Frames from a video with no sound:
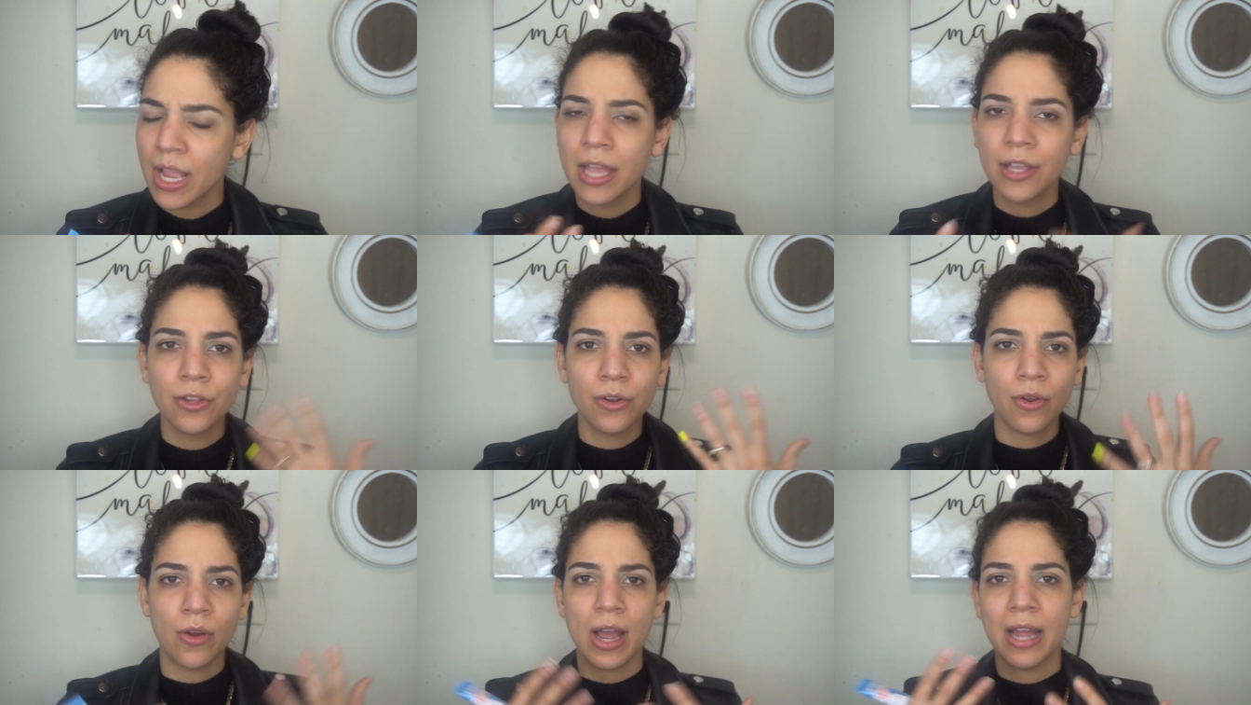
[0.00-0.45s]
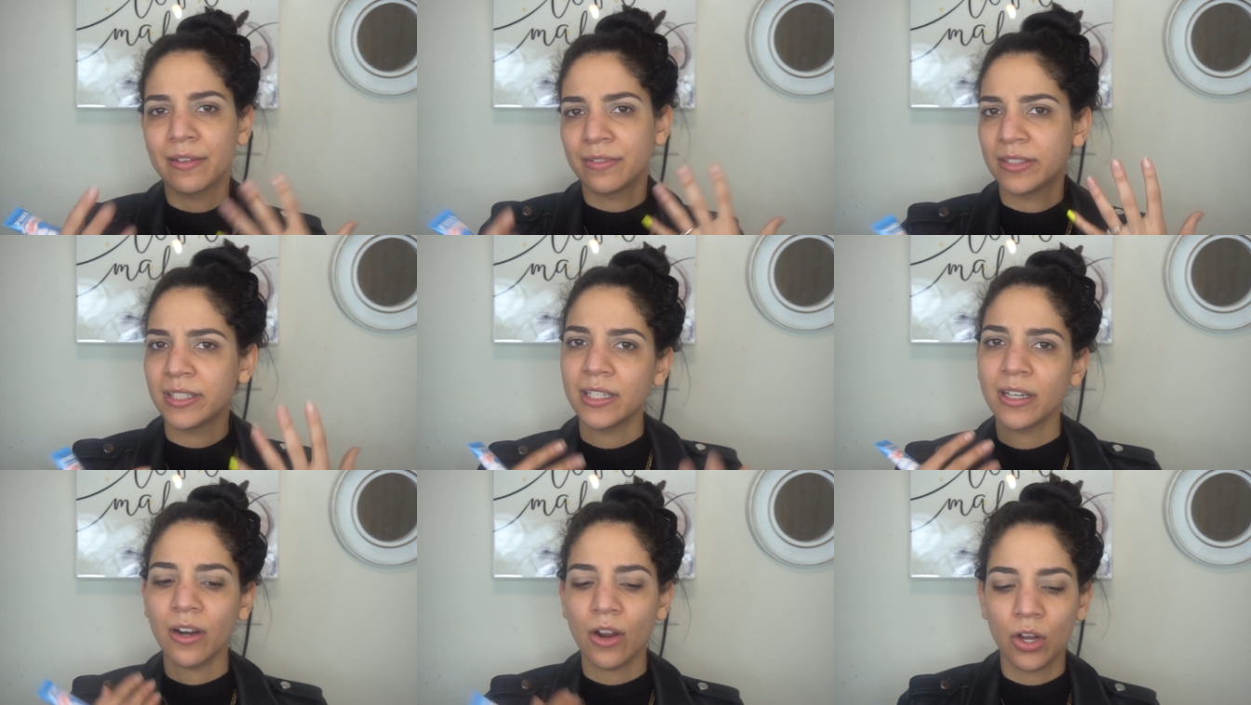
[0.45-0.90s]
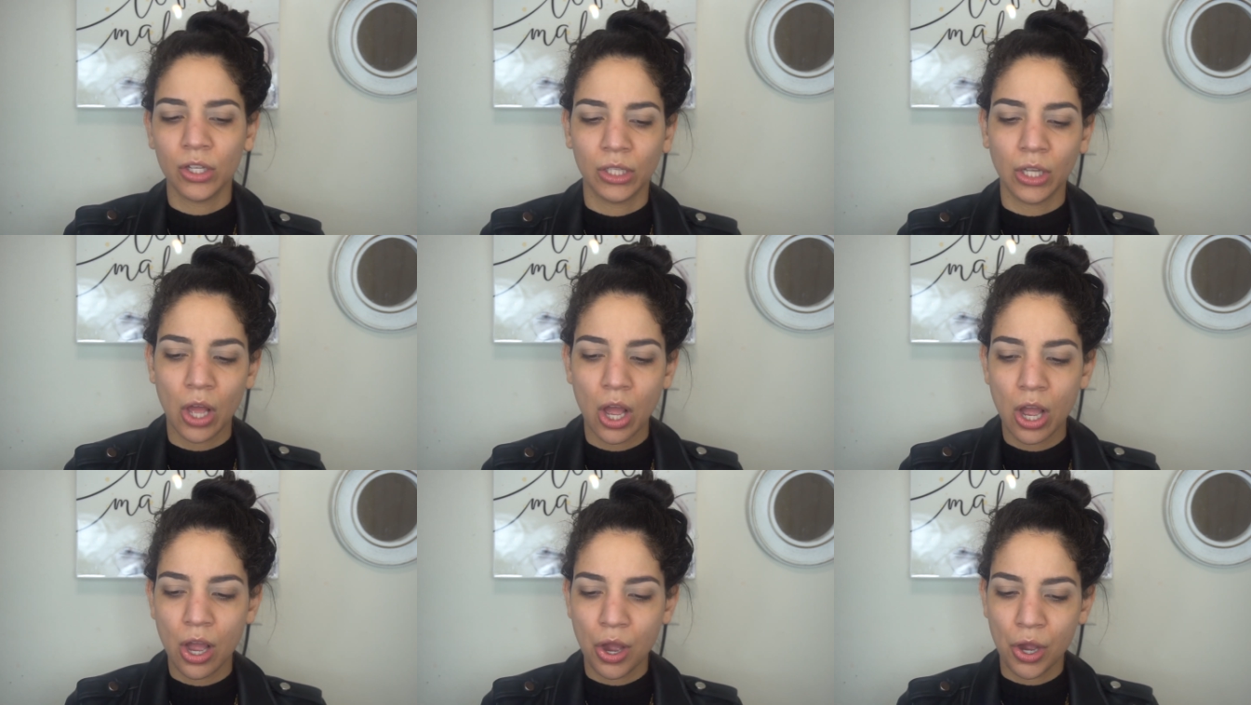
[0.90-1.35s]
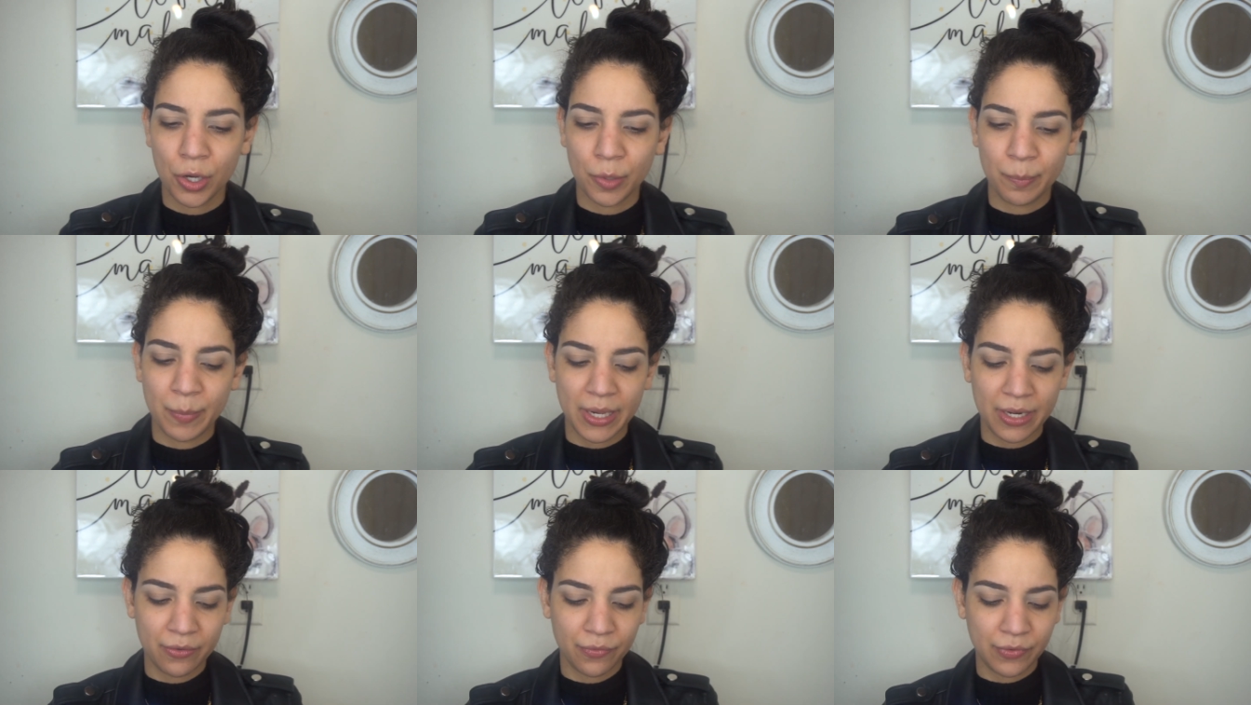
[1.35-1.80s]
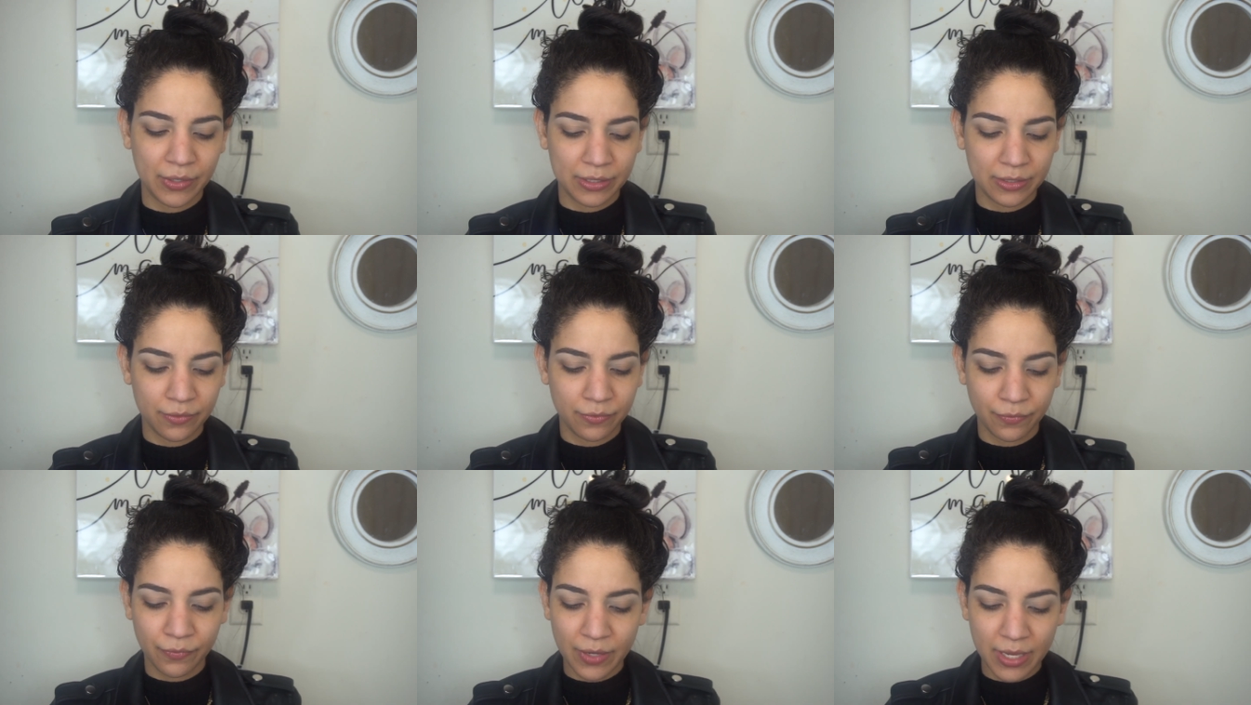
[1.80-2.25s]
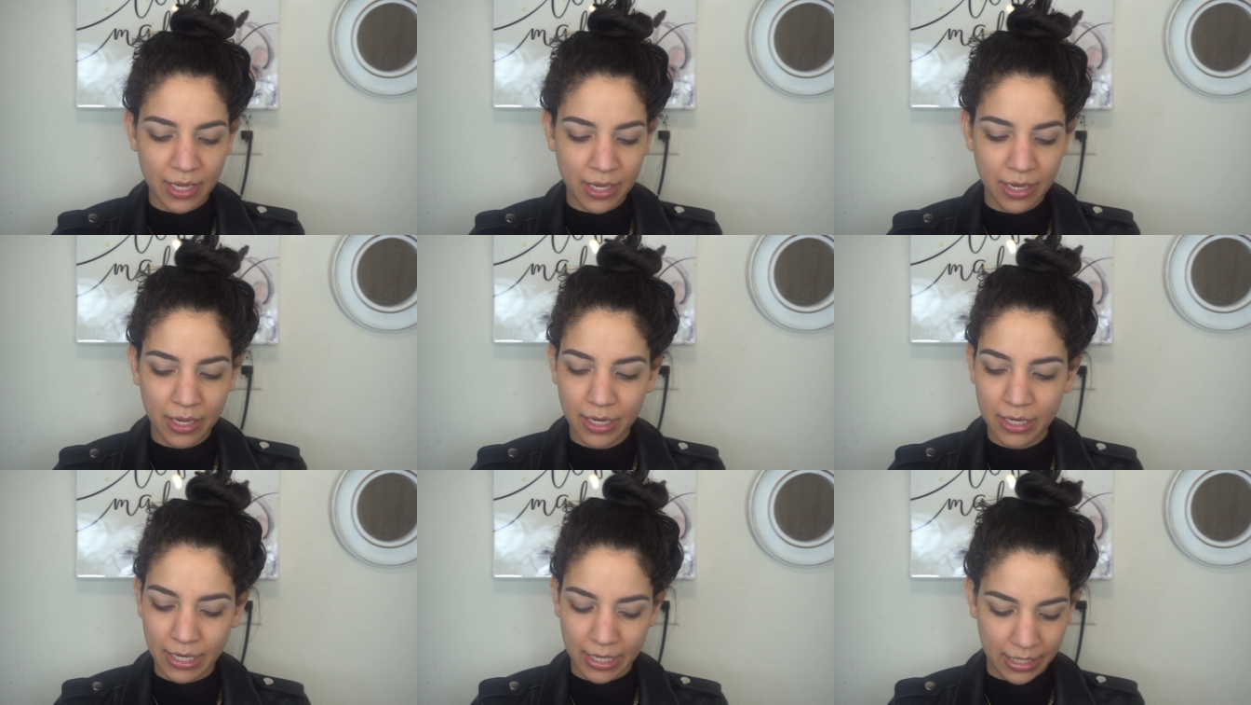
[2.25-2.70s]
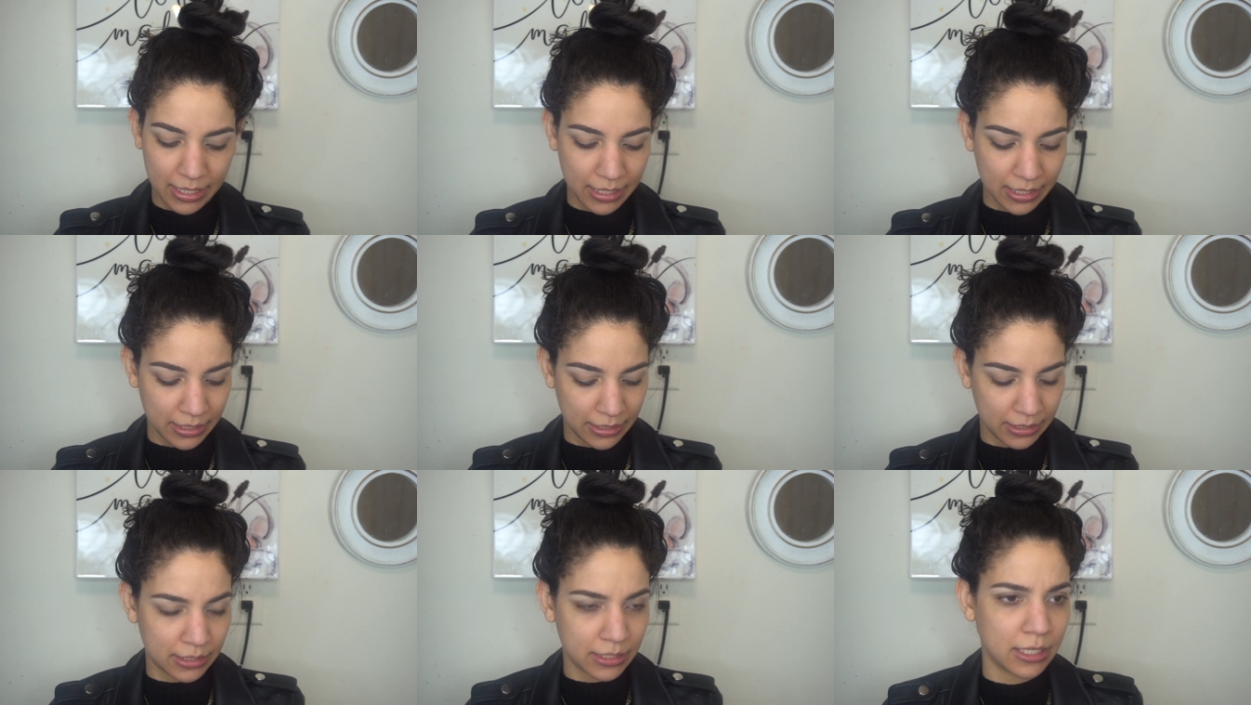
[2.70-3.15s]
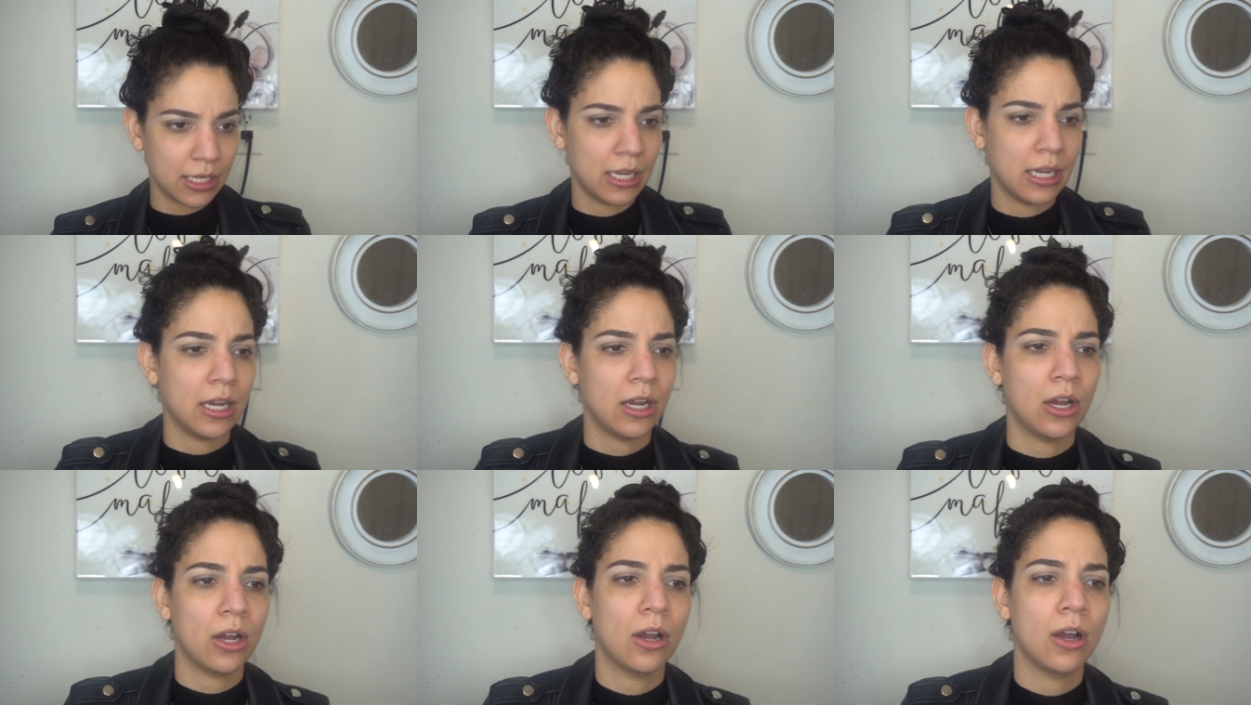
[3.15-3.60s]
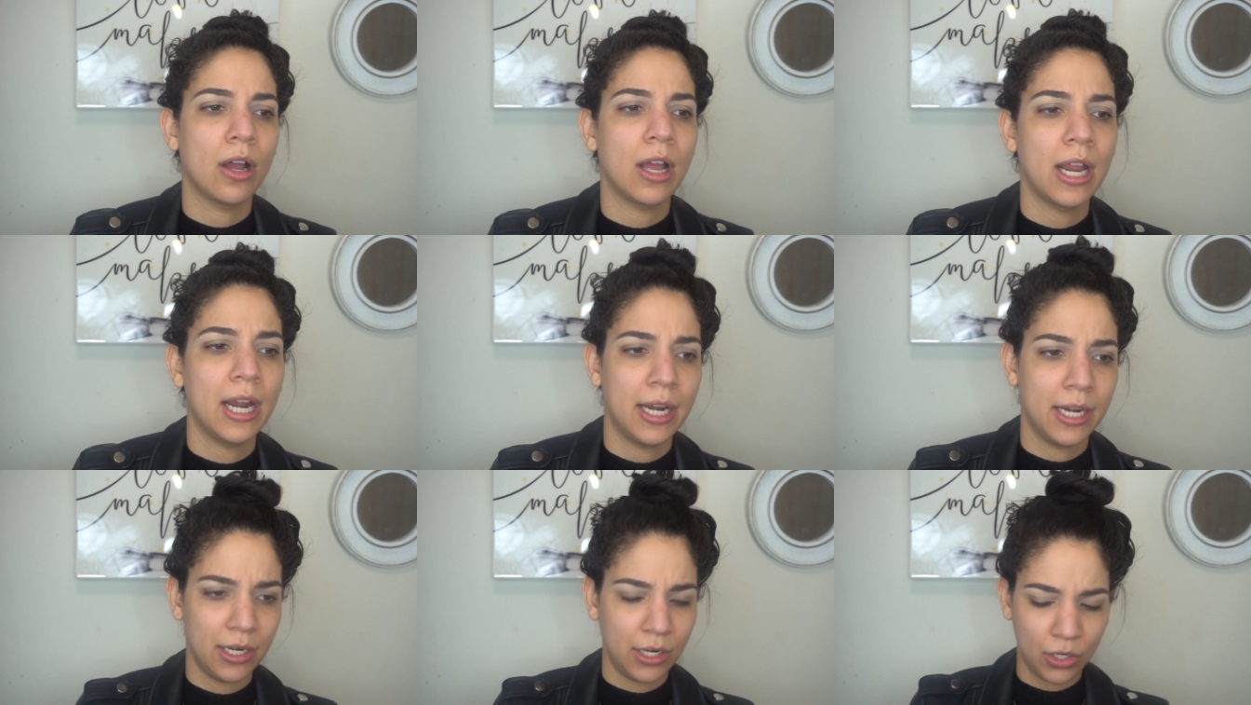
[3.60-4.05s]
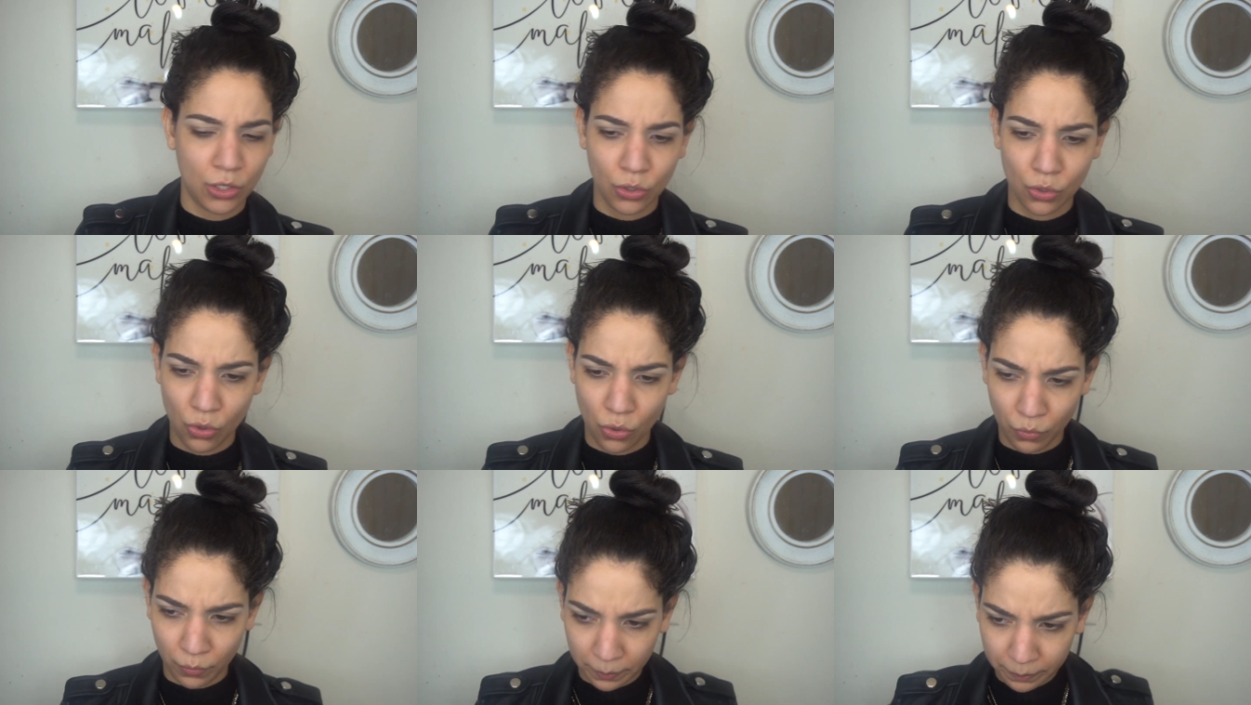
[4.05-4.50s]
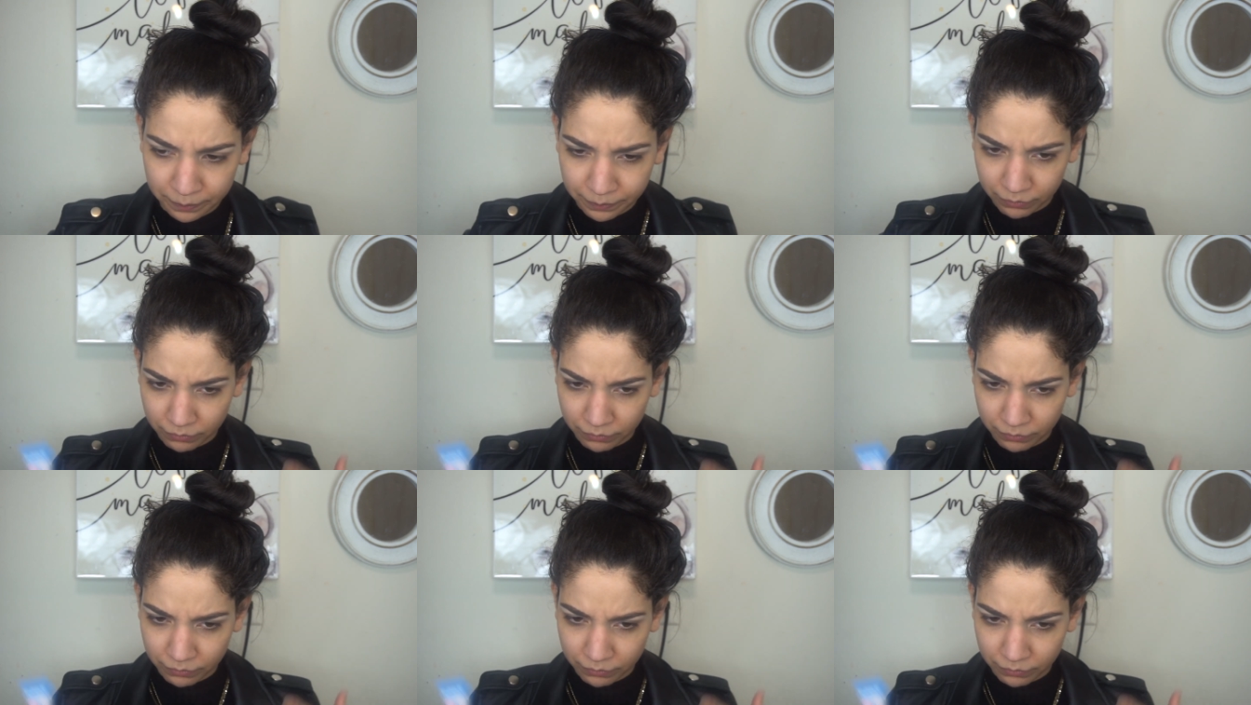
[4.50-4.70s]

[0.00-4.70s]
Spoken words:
You know, I've seen it a lot on Benefit's feed and you know,